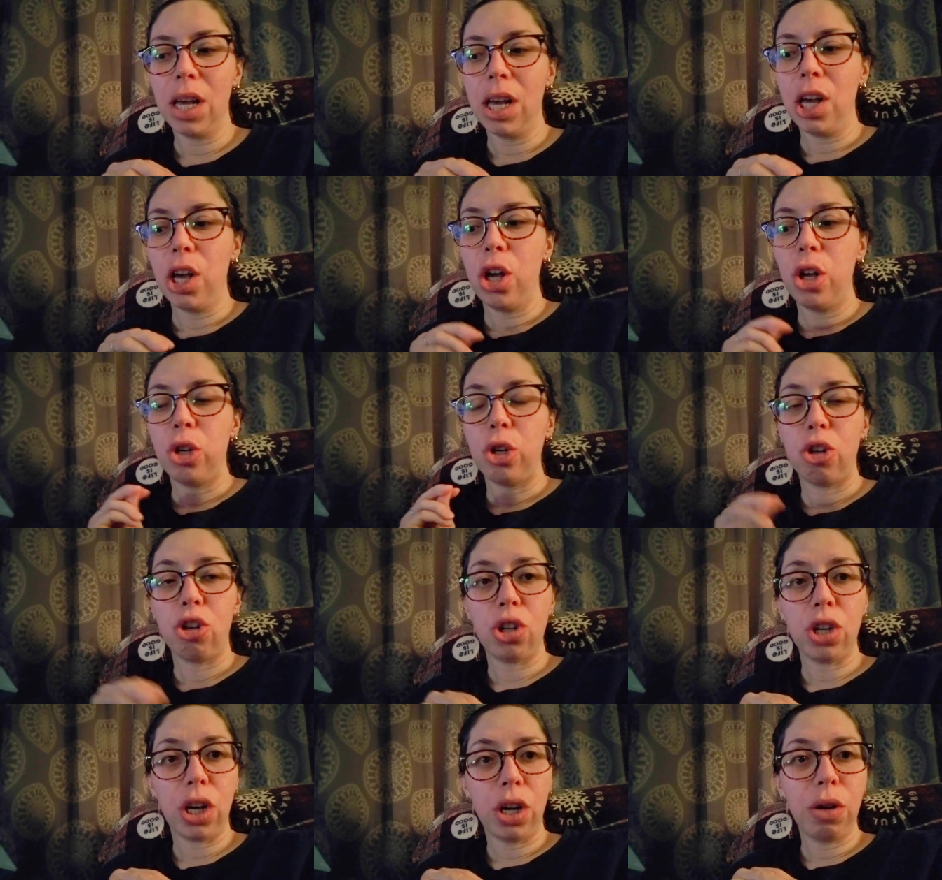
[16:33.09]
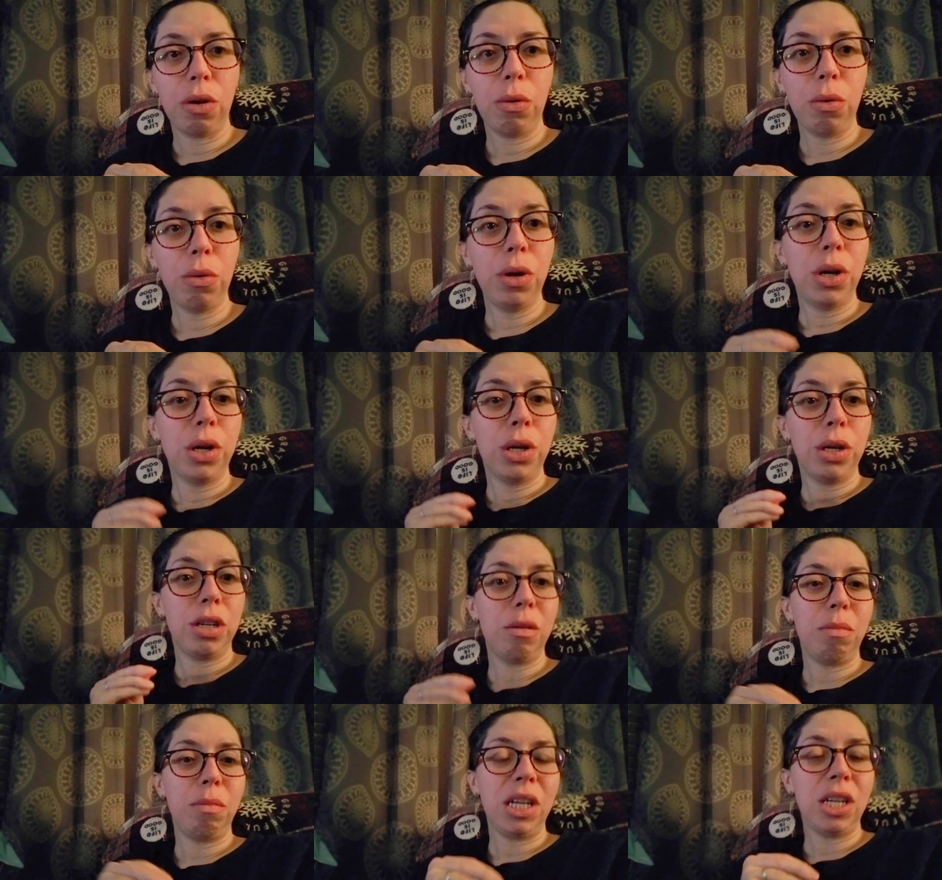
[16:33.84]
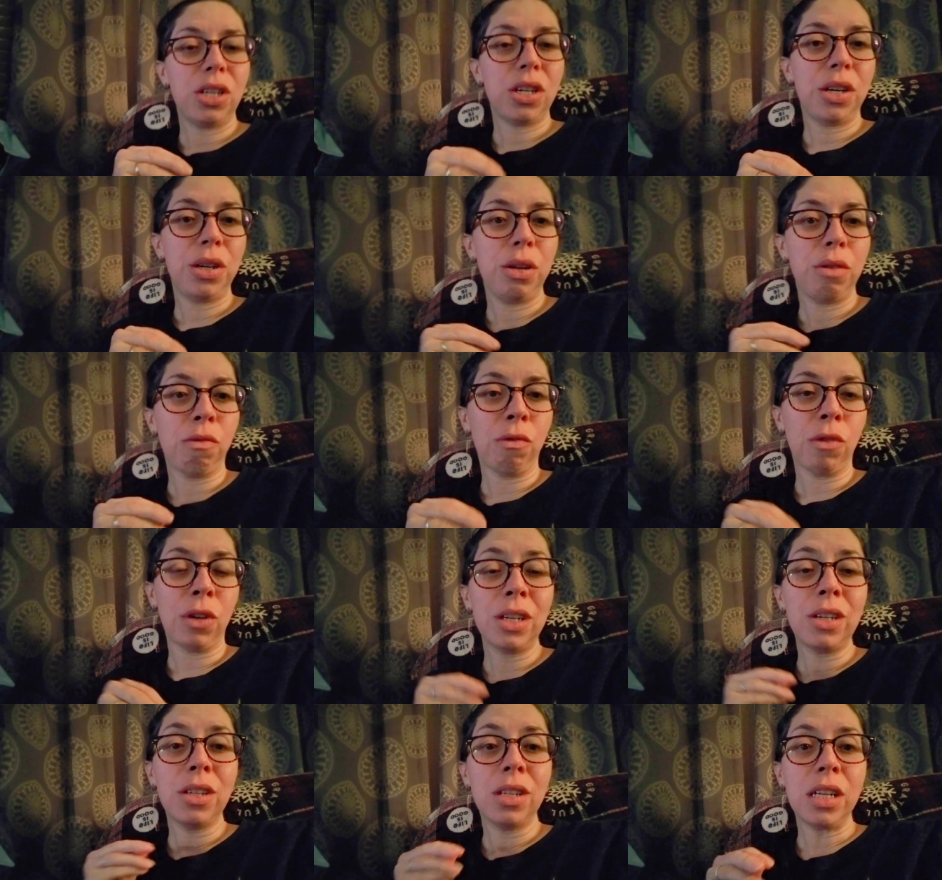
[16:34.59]
show to be done in
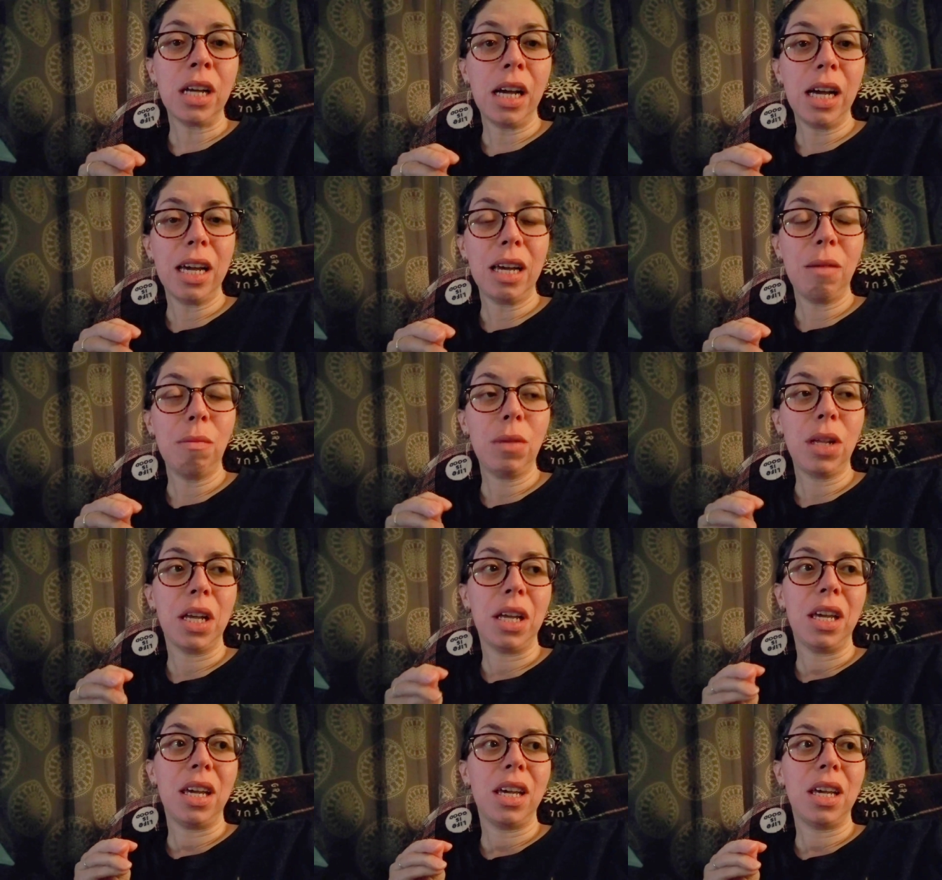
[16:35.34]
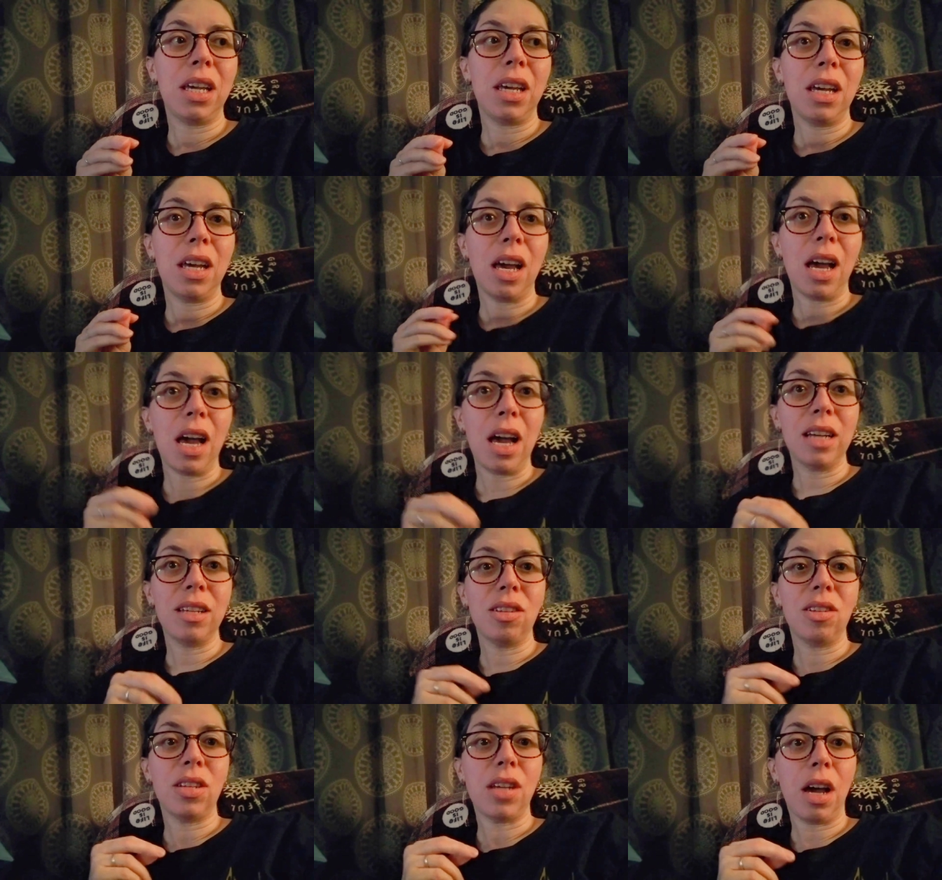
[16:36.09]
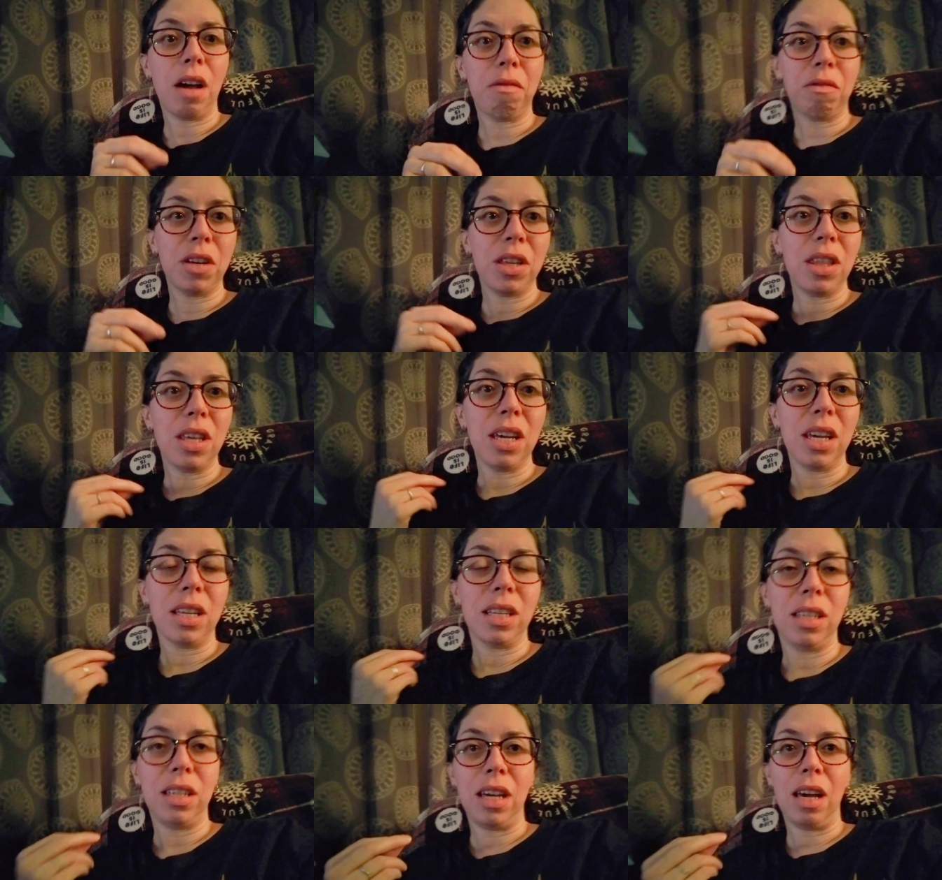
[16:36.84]
real time, like as everything is
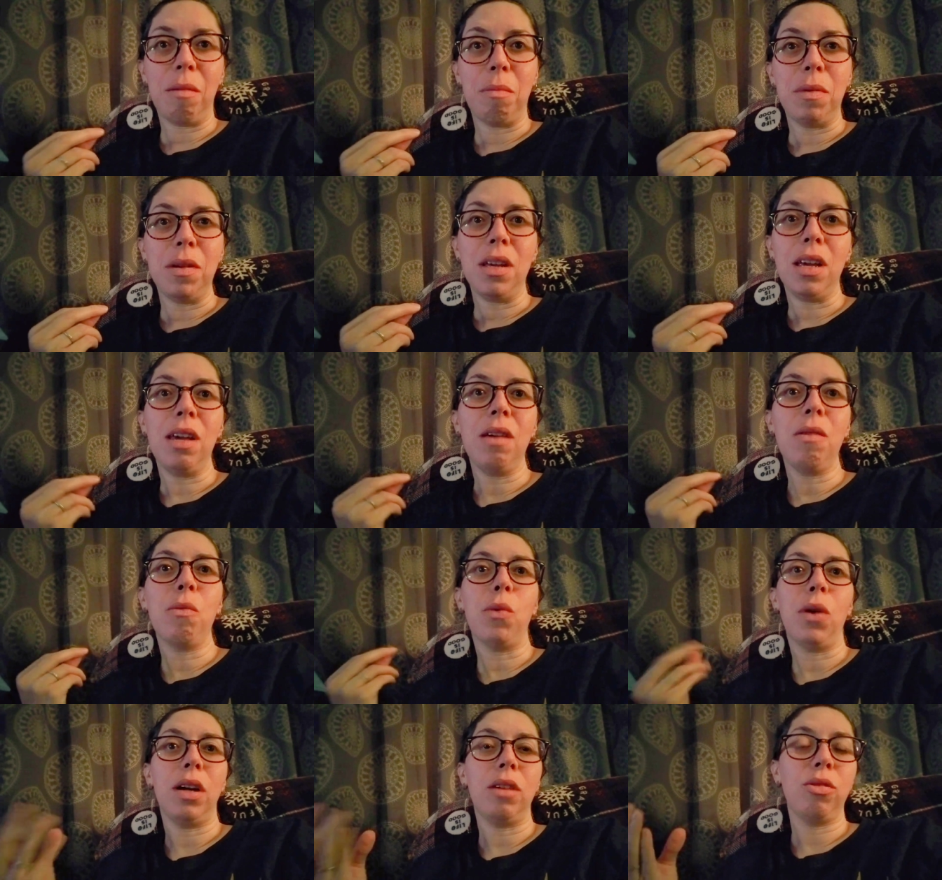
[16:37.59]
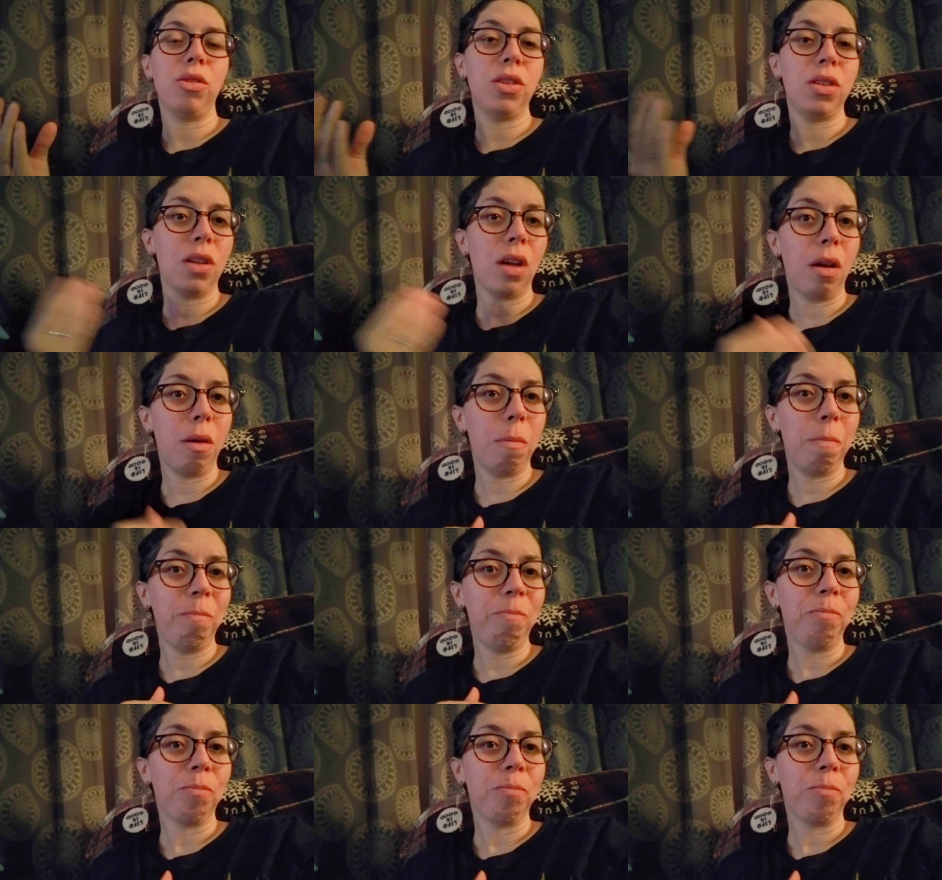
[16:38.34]
happening, where some